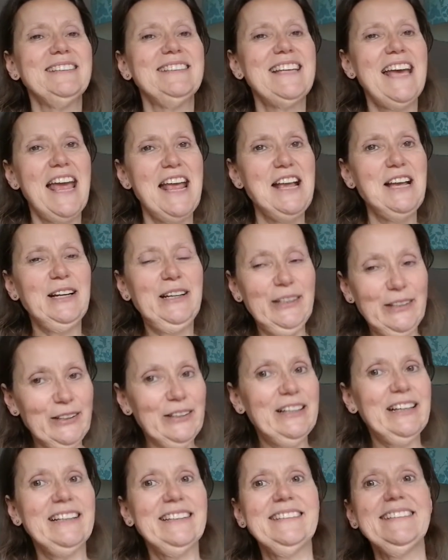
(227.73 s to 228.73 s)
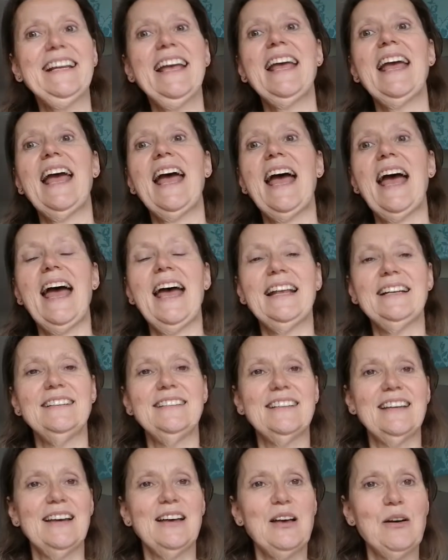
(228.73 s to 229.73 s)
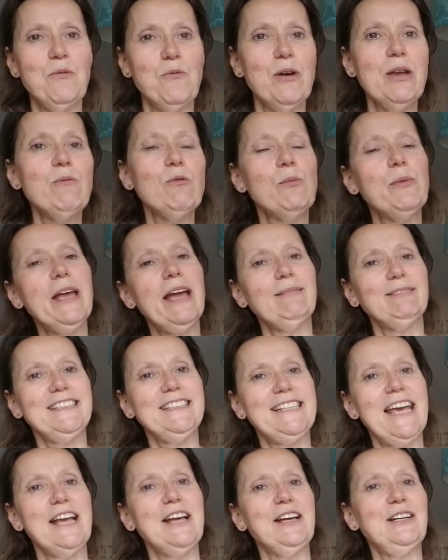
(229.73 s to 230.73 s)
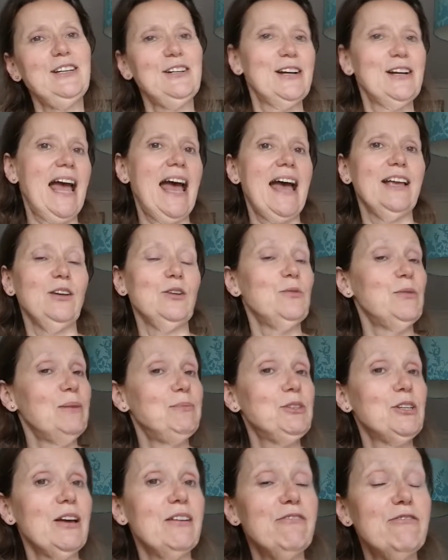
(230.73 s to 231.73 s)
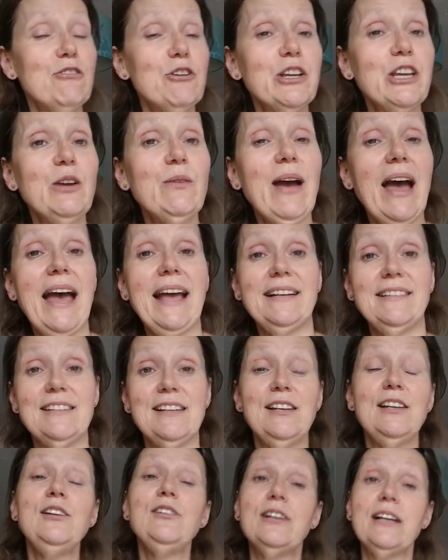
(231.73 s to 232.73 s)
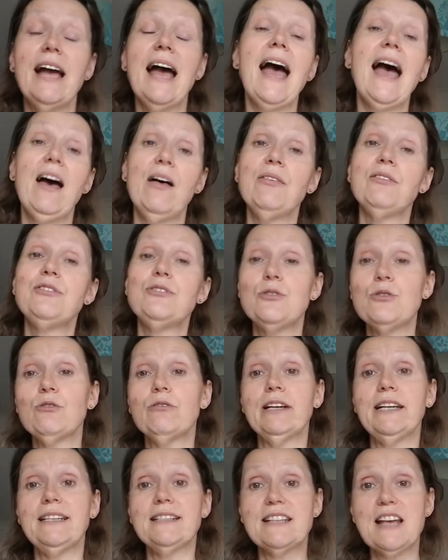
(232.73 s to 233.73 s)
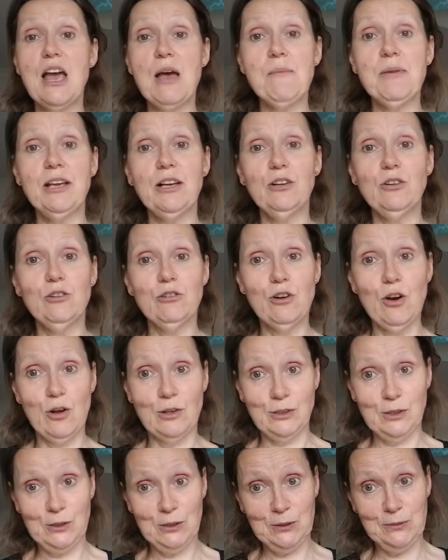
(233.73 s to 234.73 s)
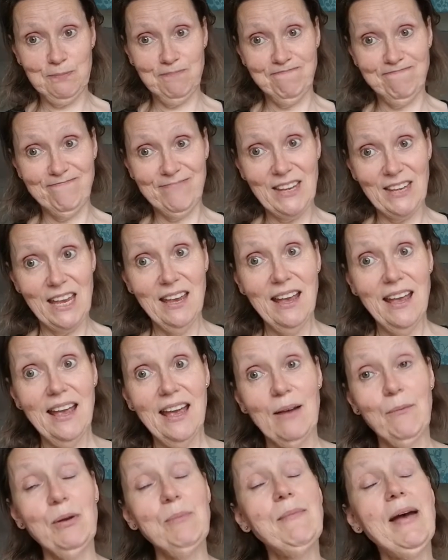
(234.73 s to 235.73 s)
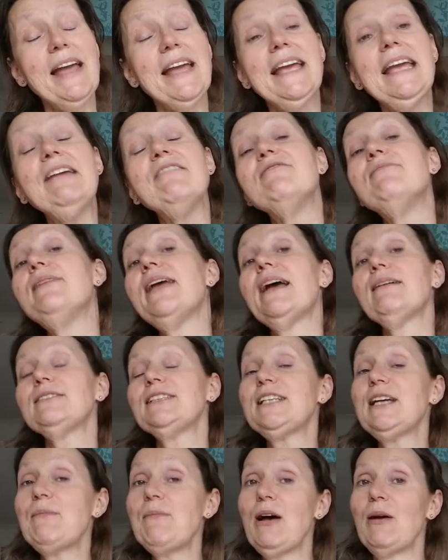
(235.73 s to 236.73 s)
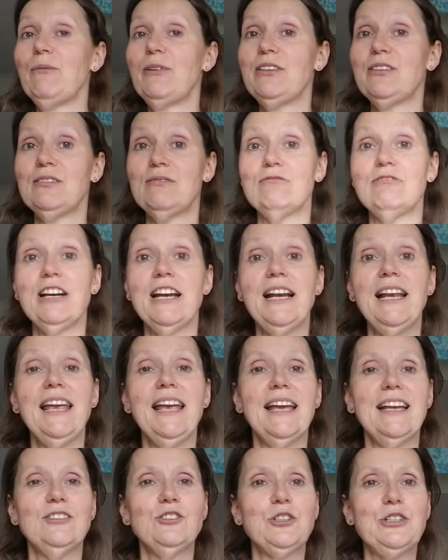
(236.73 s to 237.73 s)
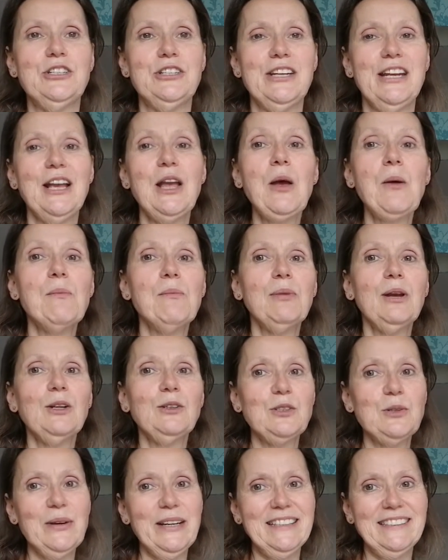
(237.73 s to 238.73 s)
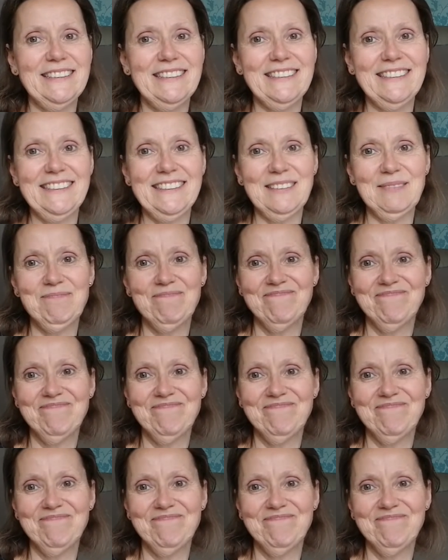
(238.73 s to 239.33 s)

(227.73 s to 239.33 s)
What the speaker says: take a look, and we will be able to take a look at your website for you and look at how the story is coming across. We may even be able to come up with some really interesting plot twists.